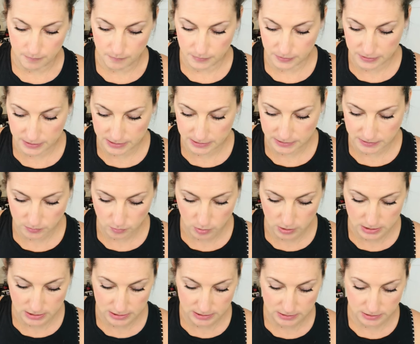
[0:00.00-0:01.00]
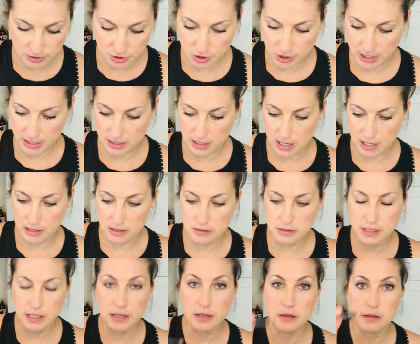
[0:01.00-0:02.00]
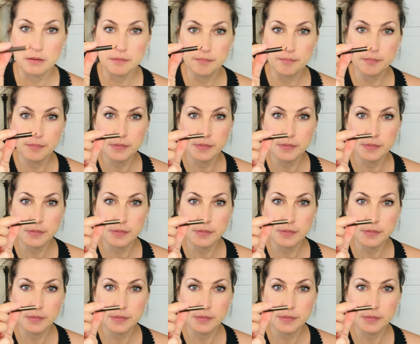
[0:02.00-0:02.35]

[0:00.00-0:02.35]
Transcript: This one is Jane Iredale.